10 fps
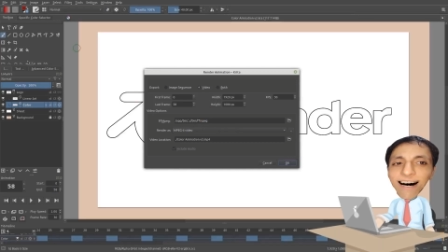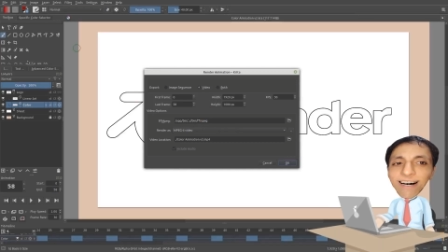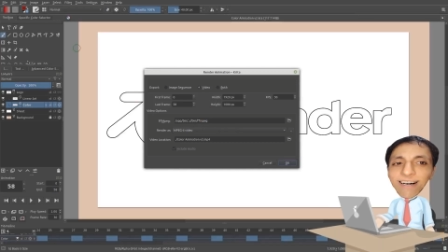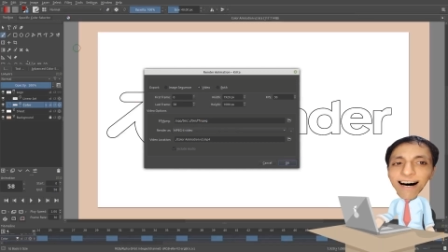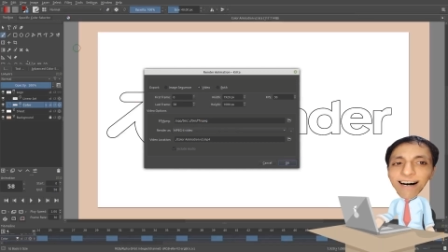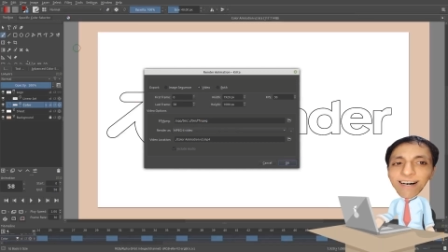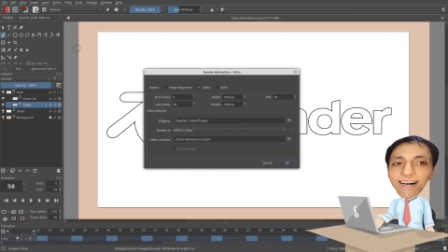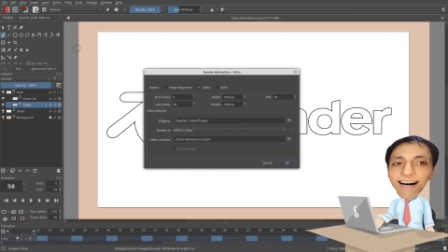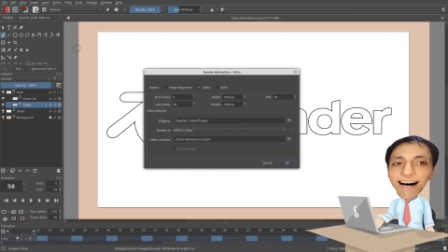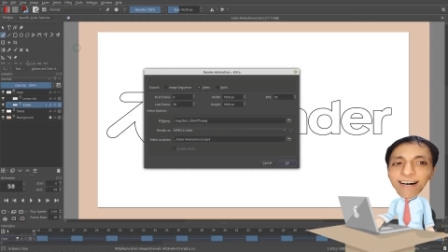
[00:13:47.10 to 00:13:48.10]
If you don't
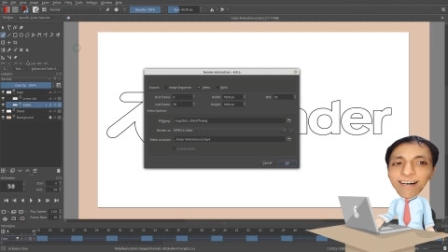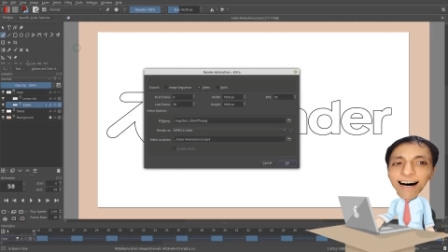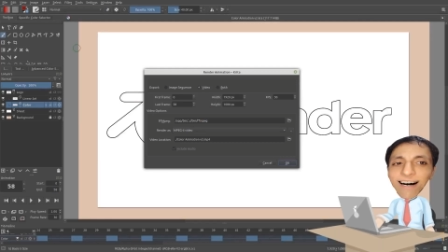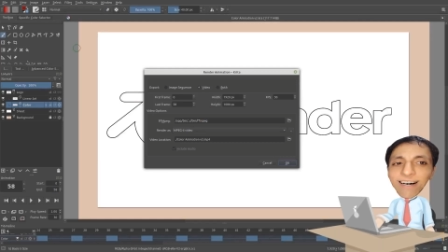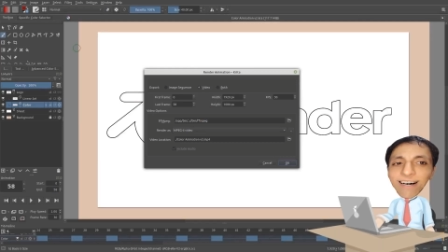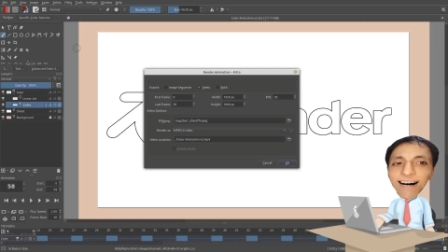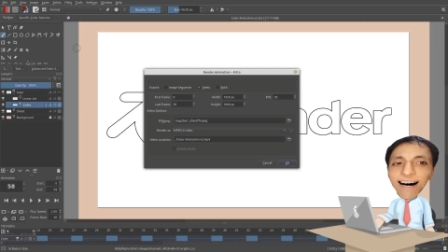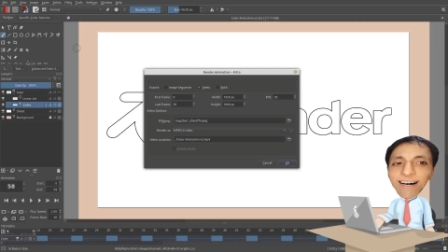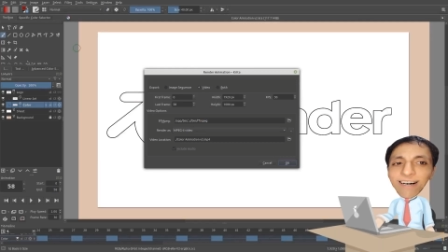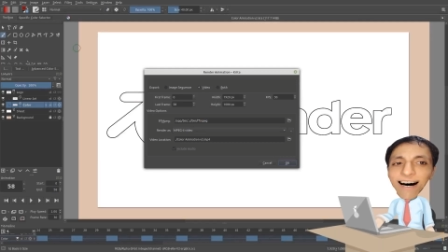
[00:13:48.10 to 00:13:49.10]
see it because you're
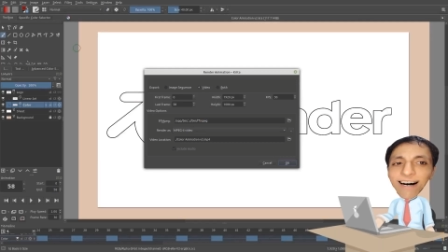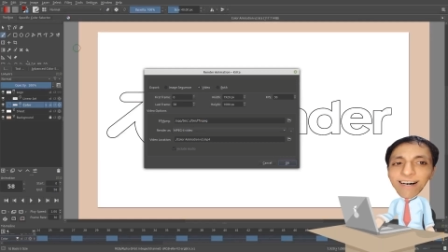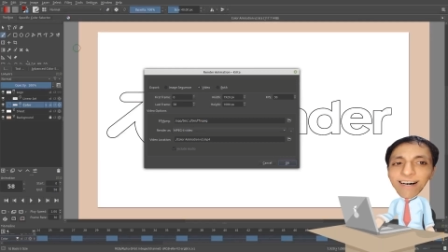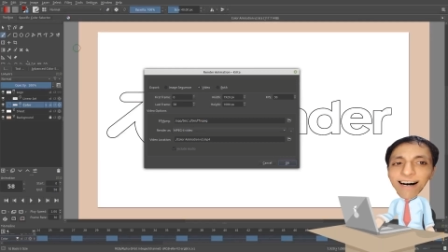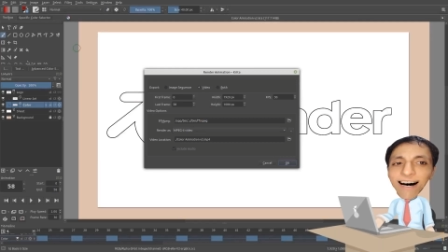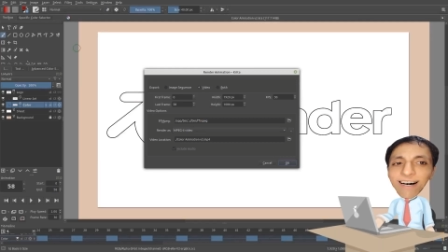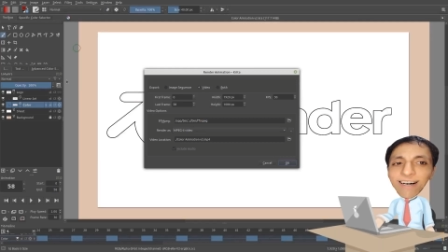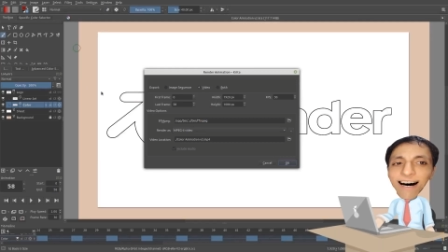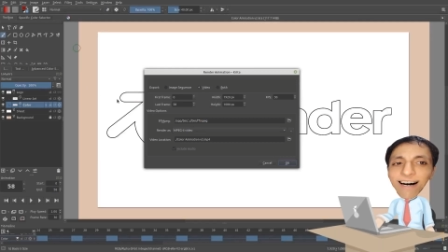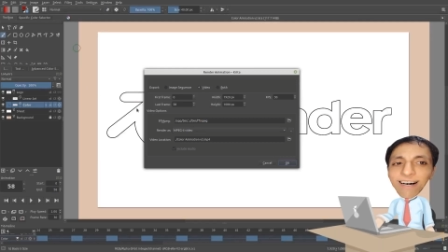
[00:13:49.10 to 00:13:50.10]
on Mac or
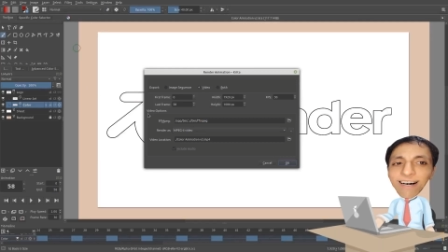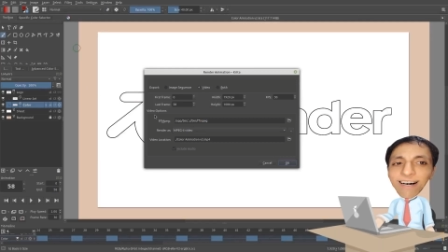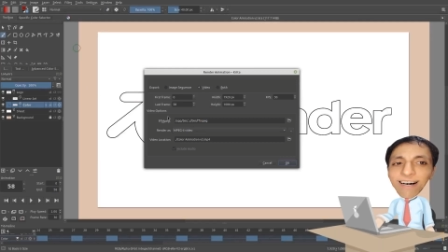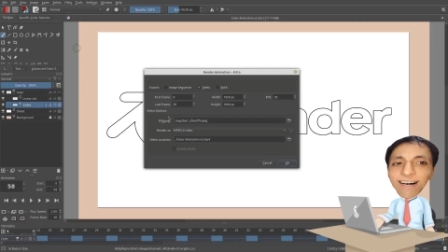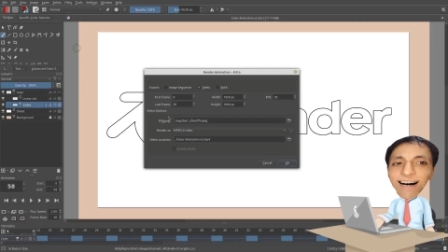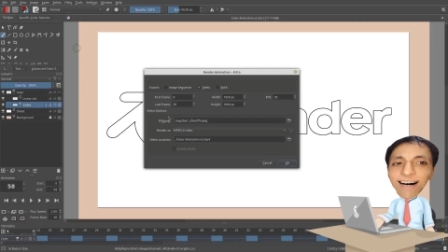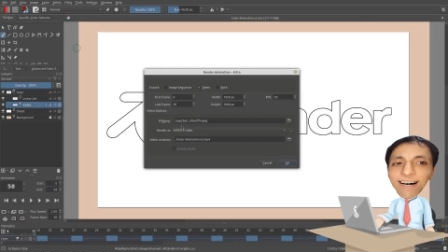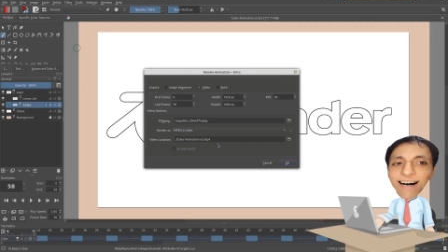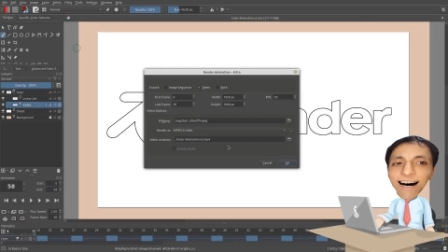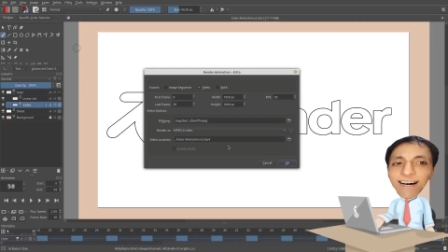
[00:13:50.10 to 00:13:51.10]
Windows, not a
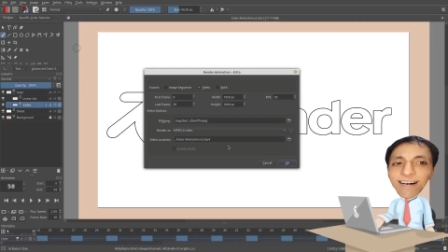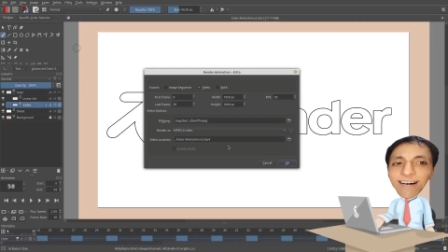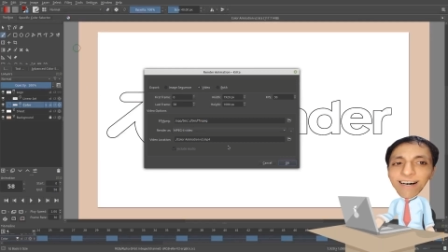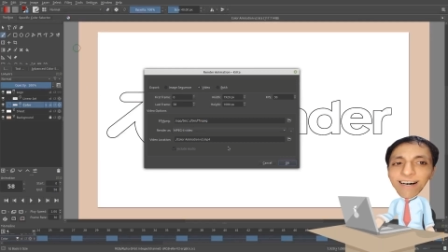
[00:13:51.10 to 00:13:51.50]
problem.